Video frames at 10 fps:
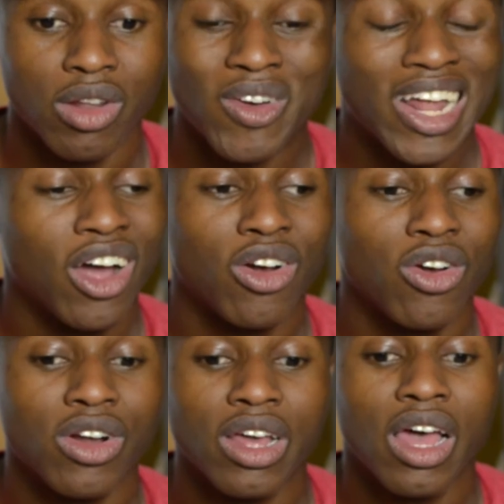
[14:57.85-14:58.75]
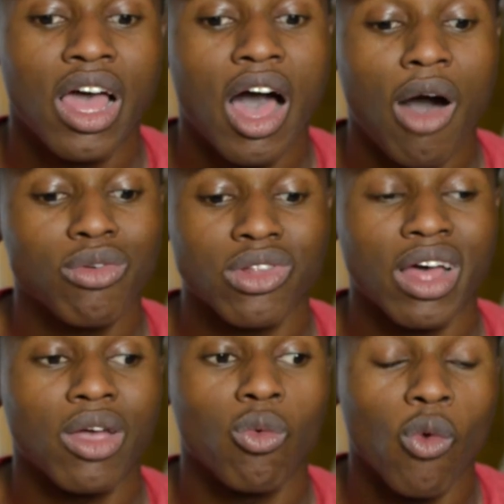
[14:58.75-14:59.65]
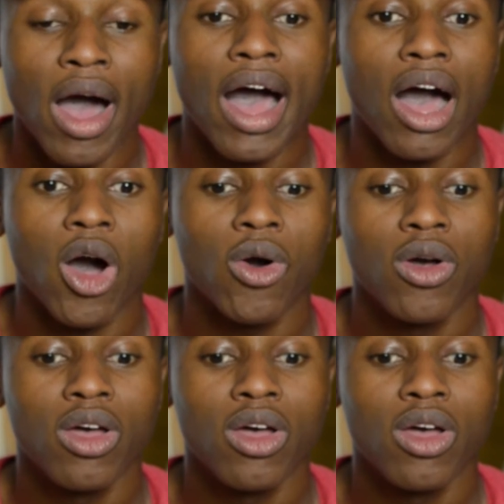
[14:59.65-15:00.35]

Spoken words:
And when I heard it, I was like, wow.